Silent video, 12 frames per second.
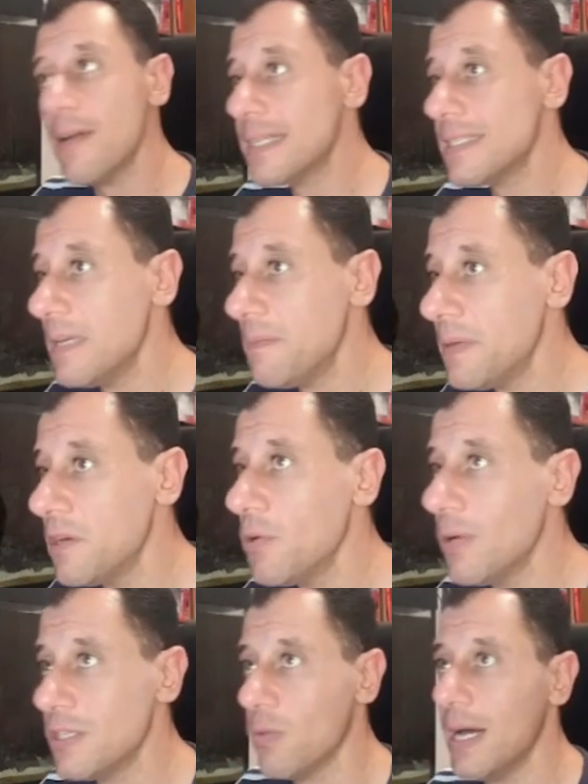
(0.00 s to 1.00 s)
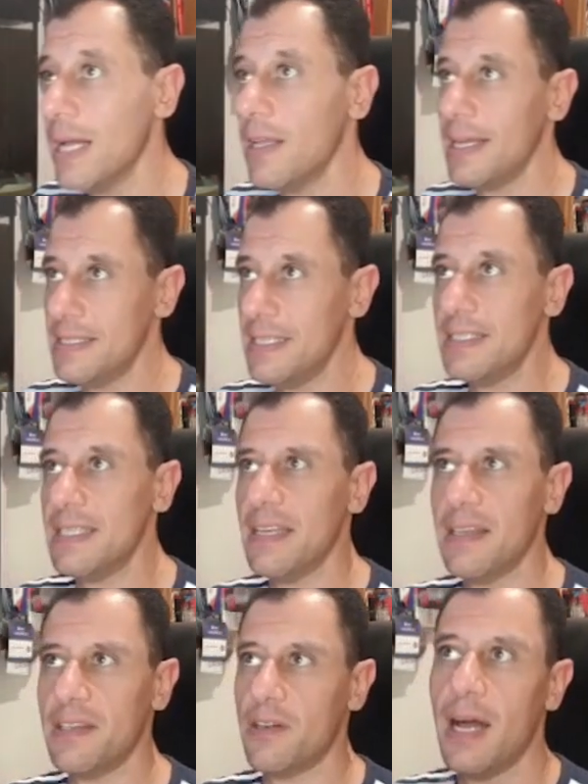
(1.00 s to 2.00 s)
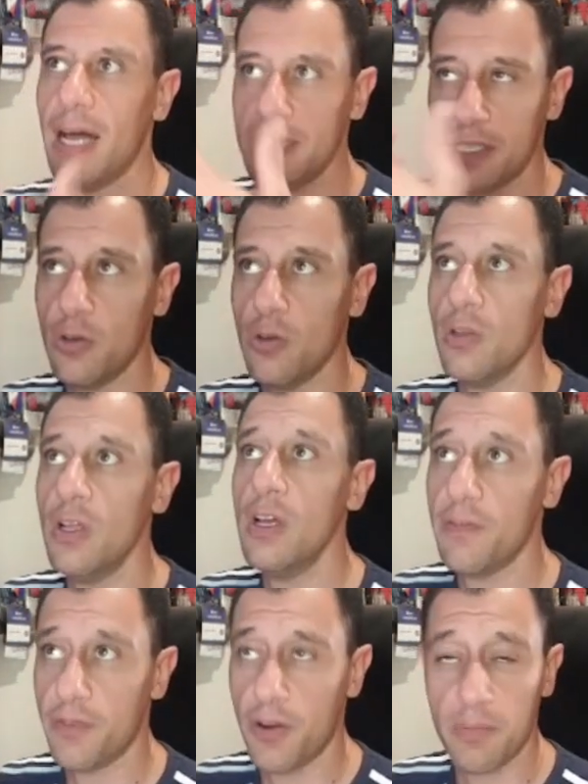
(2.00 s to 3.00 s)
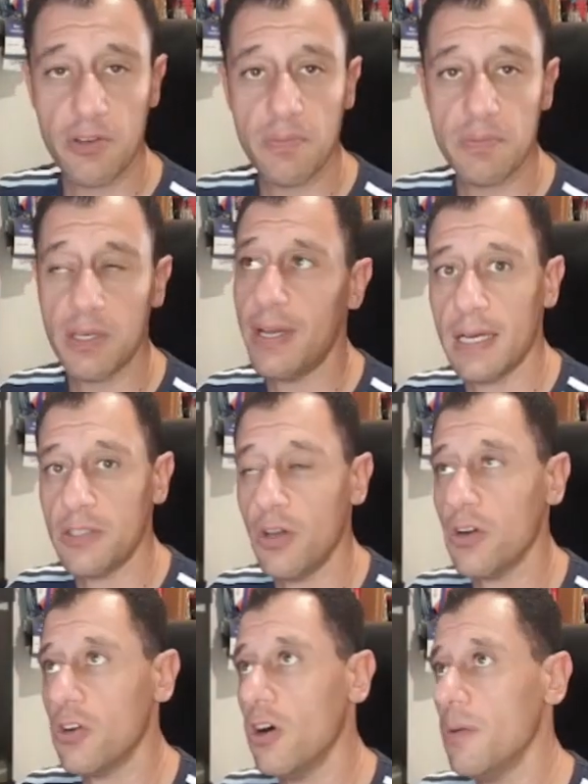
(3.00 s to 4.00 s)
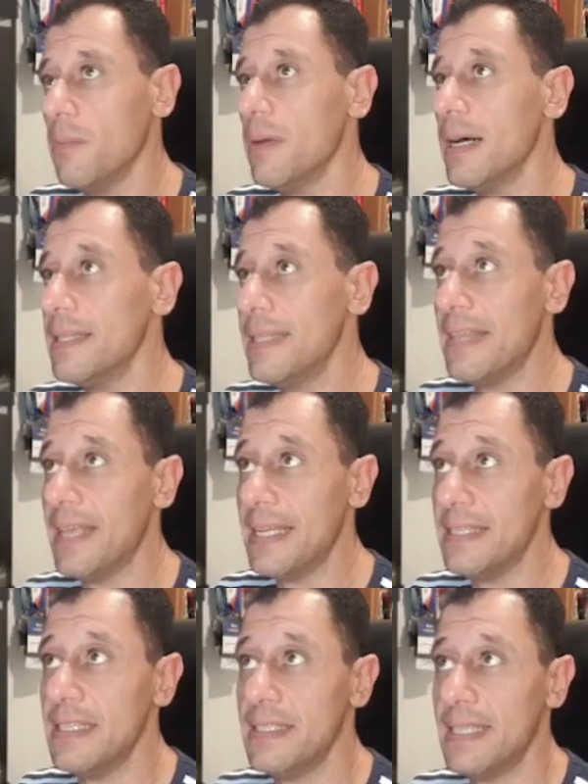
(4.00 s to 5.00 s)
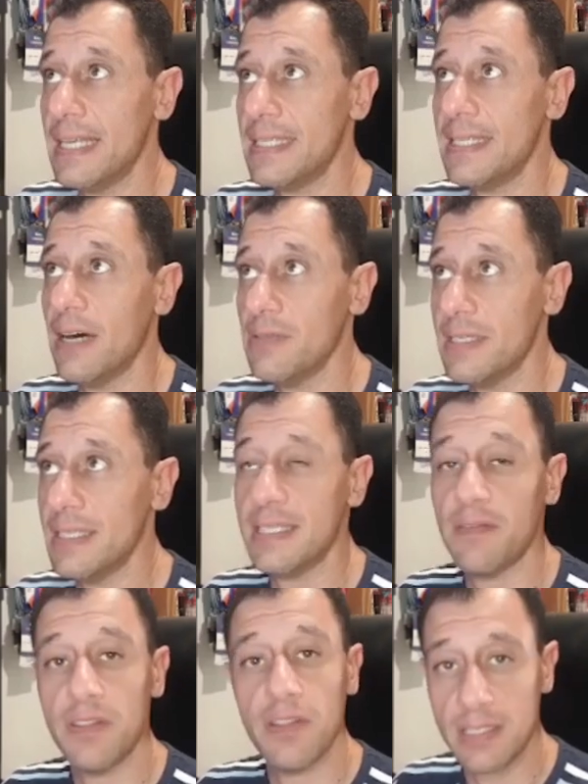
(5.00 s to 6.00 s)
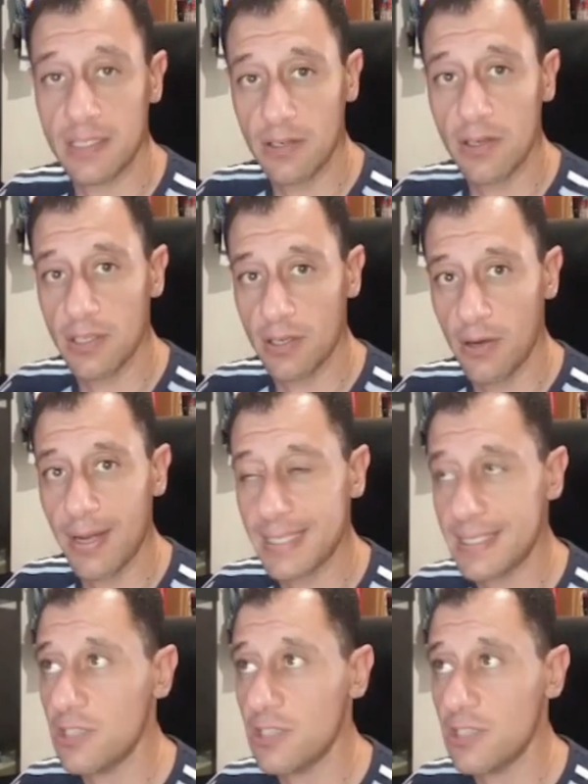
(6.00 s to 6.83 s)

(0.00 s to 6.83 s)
X C P U as well. I did see another article from crypto age dot com that they did test out the seventy-nine hundred X as